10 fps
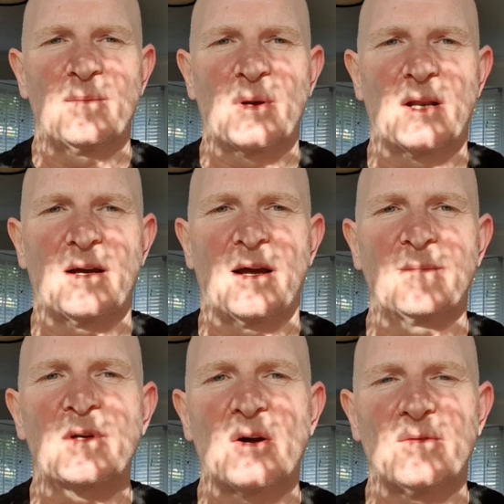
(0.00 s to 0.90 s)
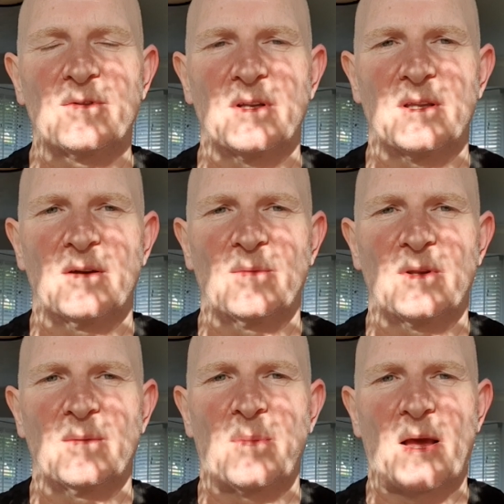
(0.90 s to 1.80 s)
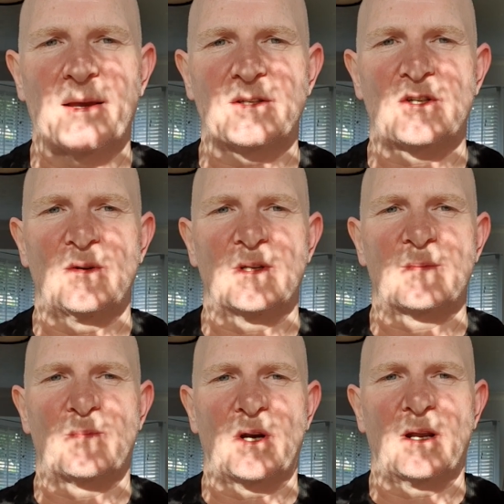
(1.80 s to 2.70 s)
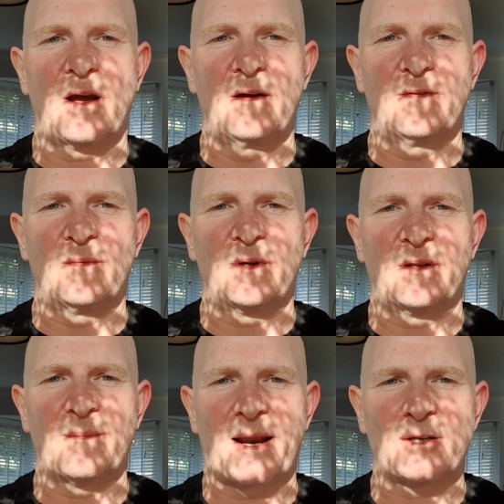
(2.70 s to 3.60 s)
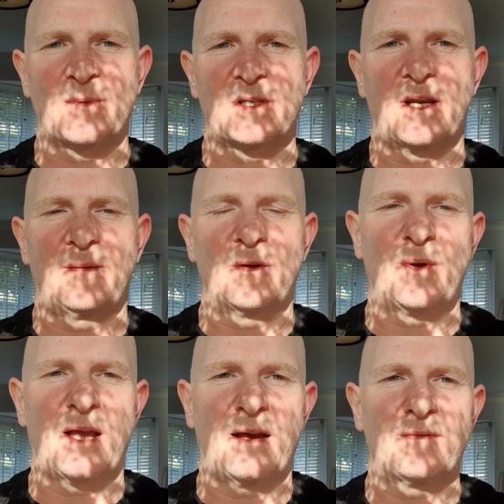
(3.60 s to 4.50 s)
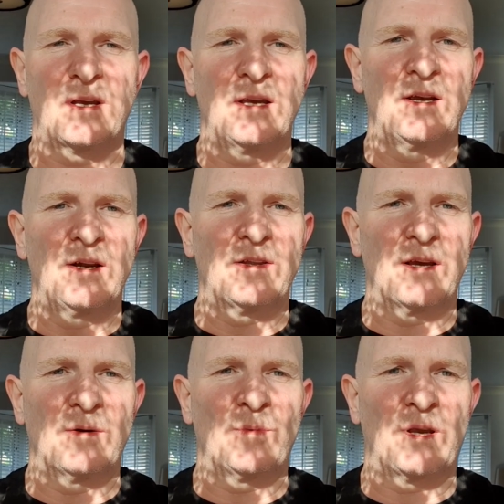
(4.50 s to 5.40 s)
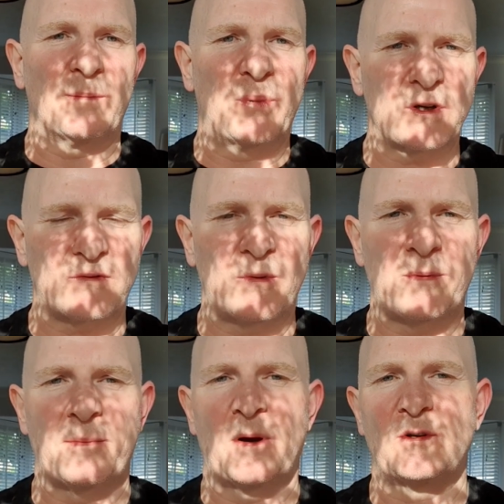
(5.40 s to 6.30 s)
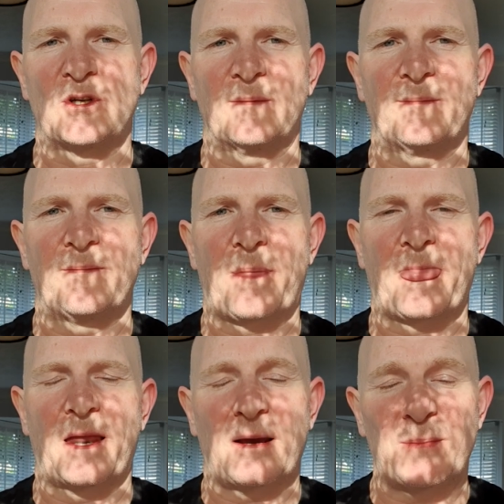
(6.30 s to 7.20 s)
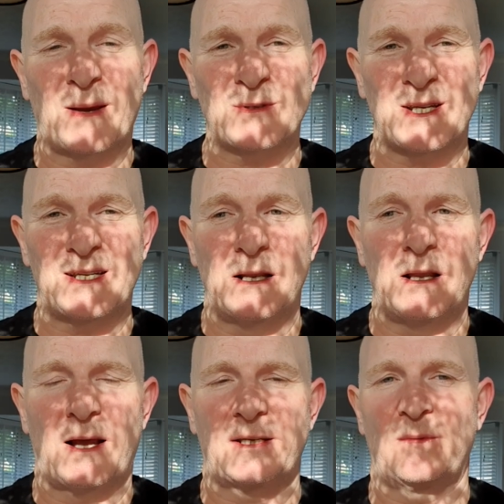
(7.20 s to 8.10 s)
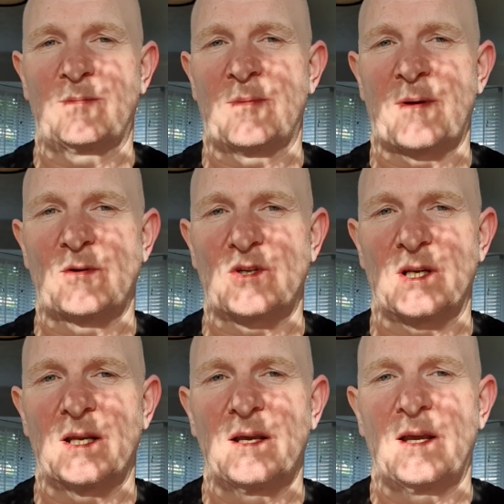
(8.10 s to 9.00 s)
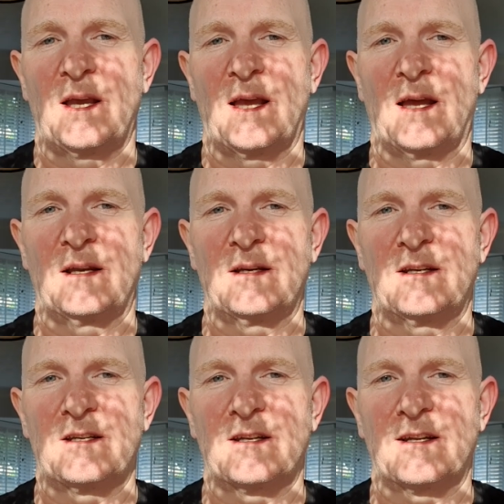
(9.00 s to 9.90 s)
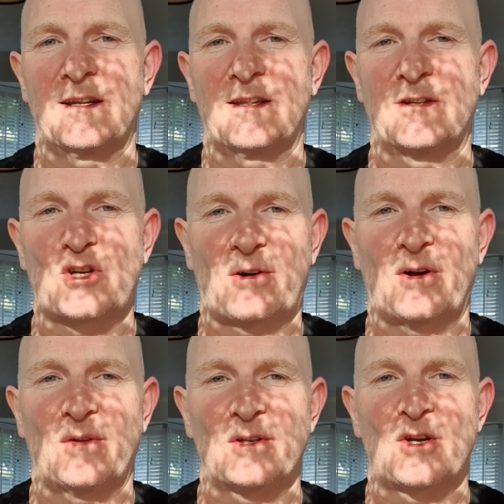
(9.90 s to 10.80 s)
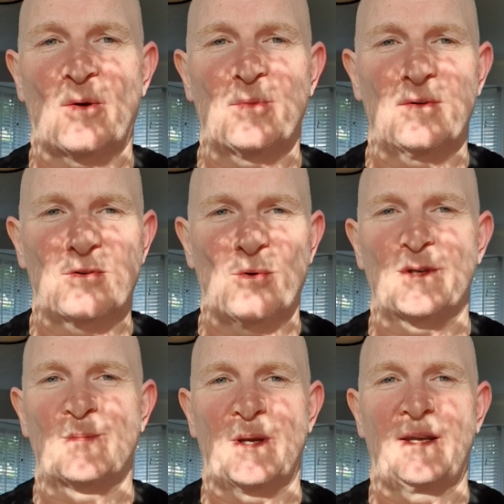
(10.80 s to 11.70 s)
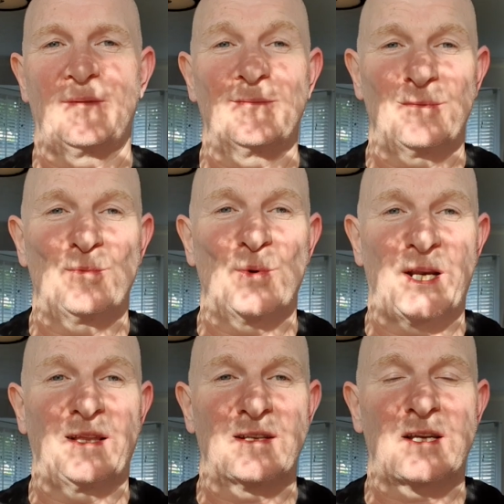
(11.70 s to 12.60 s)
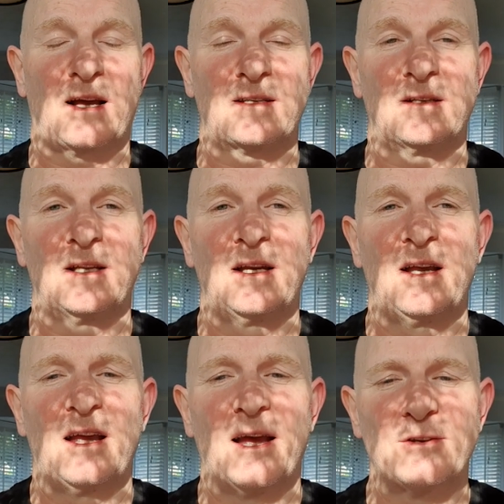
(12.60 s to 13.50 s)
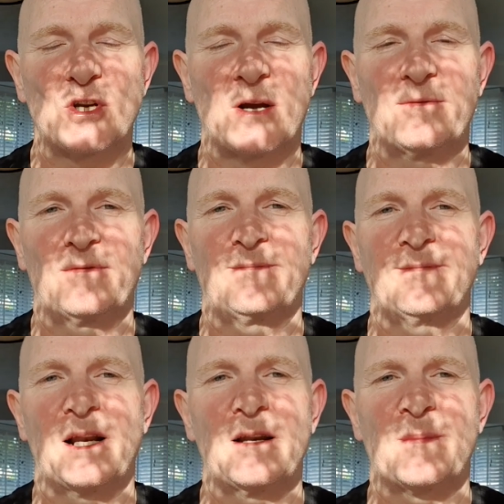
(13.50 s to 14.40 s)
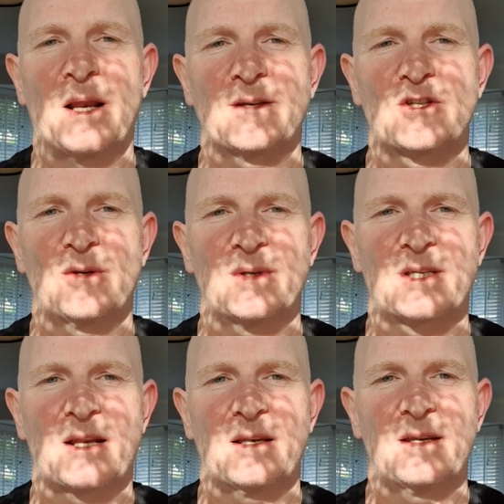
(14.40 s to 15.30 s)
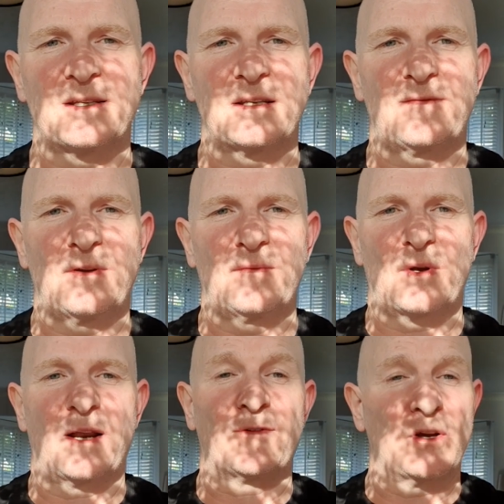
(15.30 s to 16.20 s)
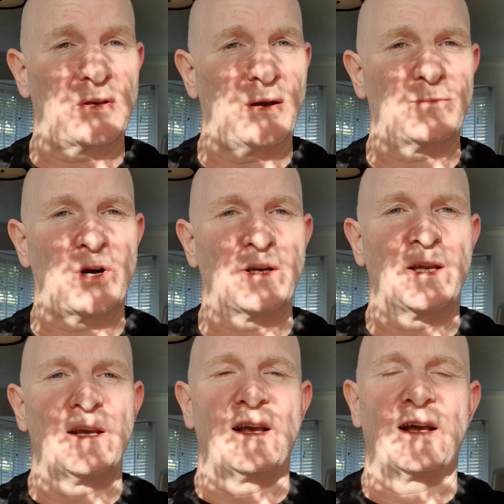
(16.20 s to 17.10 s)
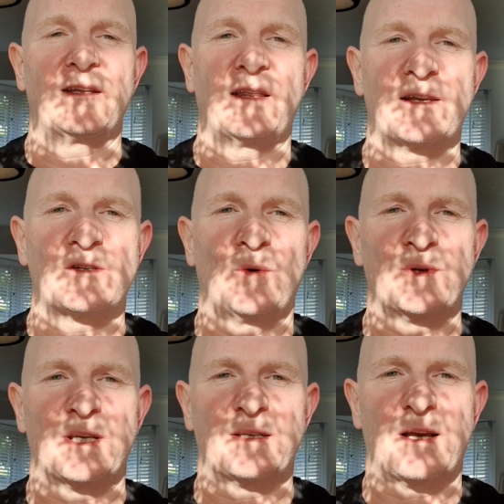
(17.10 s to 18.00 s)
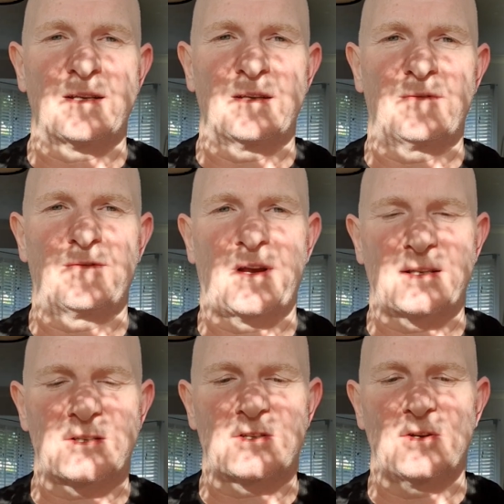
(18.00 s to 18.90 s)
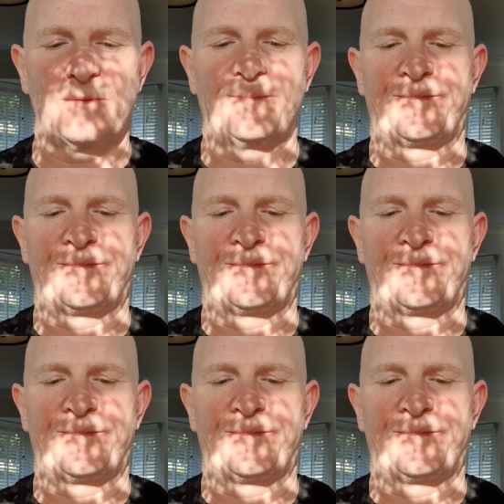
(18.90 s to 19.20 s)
But I'm confident that with the players Stuart's bringing over, with the management team that we have, that we can push for promotion. And I'd be absolutely delighted with promotion. And the cherry on the top would, of course, be winning the title. And, a little bit like Stuart said in his interview, we could have a good cup run. I think that's always exciting for fans too.